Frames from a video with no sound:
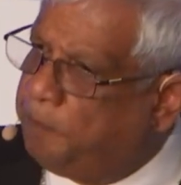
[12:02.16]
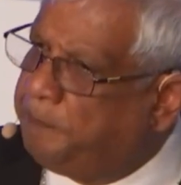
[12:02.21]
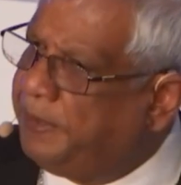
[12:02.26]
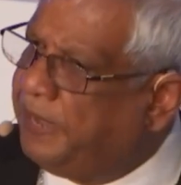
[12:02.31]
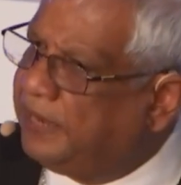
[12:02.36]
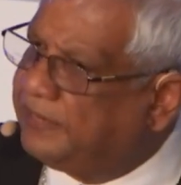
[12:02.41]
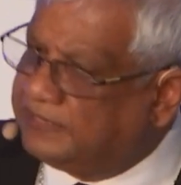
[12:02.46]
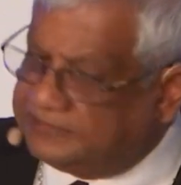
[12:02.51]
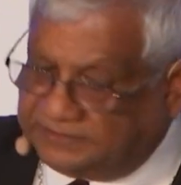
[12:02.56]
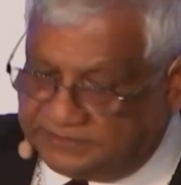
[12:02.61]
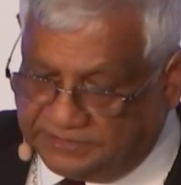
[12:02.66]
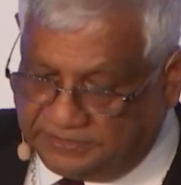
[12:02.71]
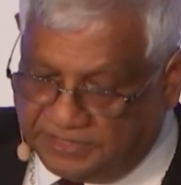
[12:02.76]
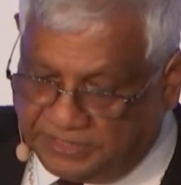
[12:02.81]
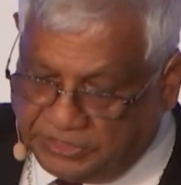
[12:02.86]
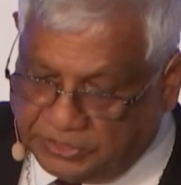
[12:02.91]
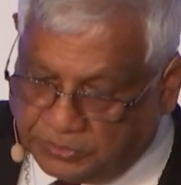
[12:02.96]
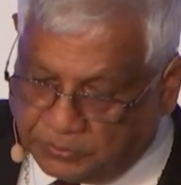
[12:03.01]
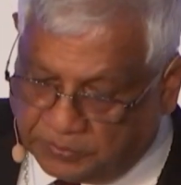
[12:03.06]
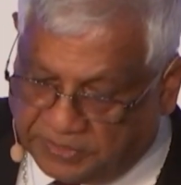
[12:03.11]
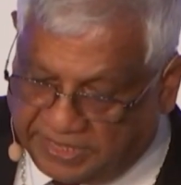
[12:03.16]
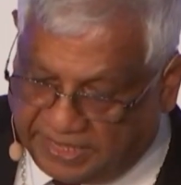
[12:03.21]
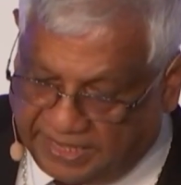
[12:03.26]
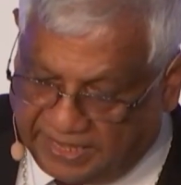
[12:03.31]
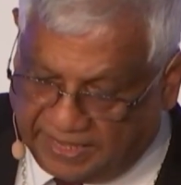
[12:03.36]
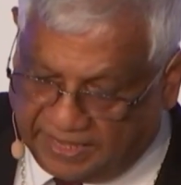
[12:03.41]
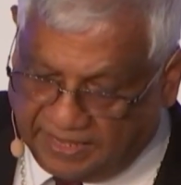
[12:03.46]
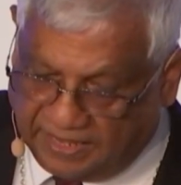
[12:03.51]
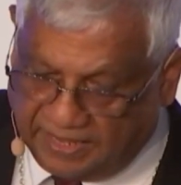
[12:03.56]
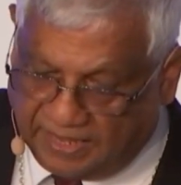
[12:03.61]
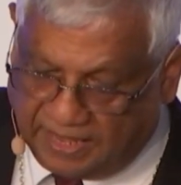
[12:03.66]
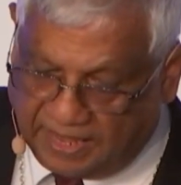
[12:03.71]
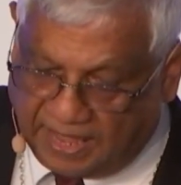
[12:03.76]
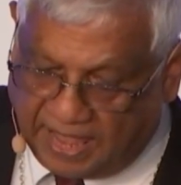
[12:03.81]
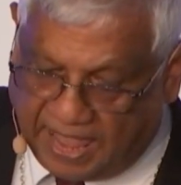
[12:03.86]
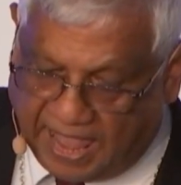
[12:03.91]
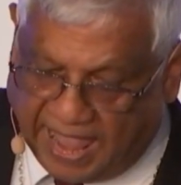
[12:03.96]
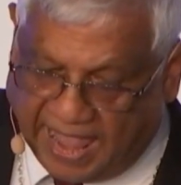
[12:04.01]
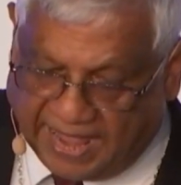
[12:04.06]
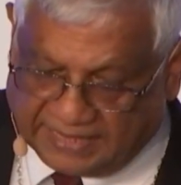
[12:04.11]
parents in the UK
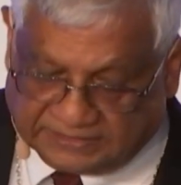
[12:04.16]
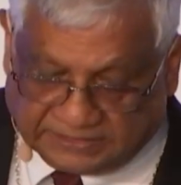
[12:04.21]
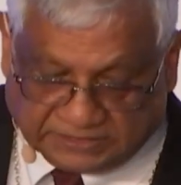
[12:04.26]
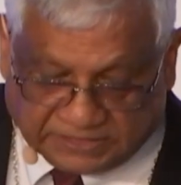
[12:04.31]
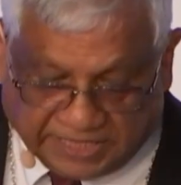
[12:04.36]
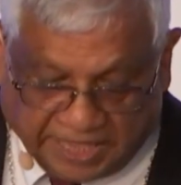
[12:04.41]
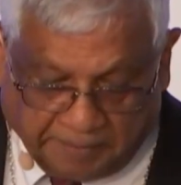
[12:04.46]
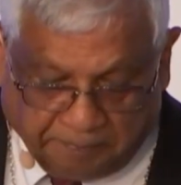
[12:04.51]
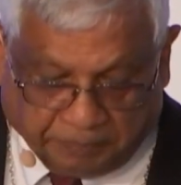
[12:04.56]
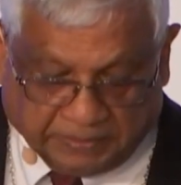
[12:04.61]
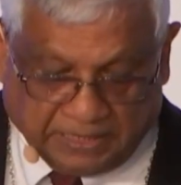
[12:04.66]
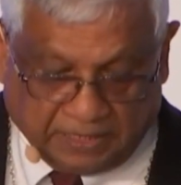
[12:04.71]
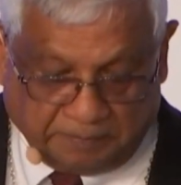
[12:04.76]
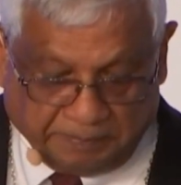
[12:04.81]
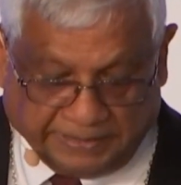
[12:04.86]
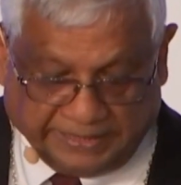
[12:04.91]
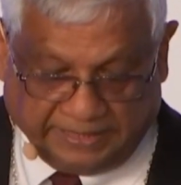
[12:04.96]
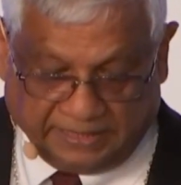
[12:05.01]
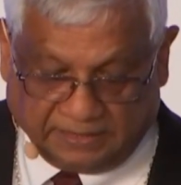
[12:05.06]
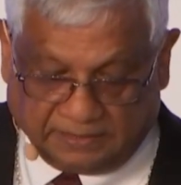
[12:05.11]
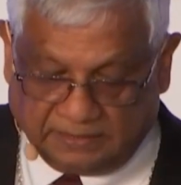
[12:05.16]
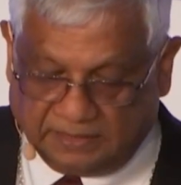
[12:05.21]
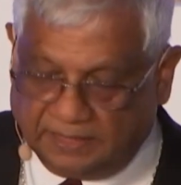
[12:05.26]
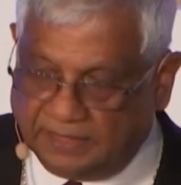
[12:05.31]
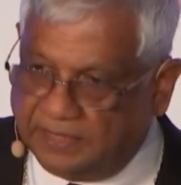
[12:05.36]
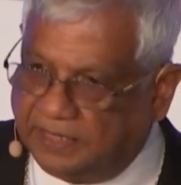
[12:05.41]
had skipped a meal